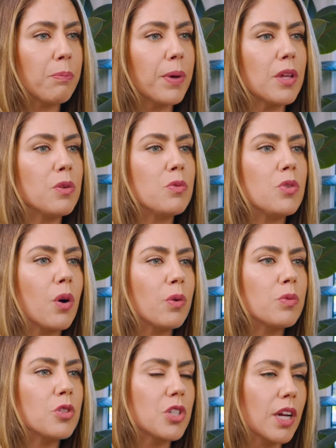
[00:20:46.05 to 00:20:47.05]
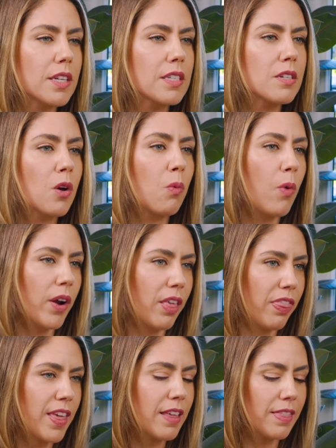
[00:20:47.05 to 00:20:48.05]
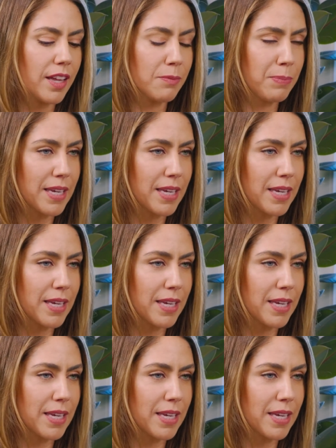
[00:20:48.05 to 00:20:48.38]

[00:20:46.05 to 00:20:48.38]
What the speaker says: but you don't just want to think that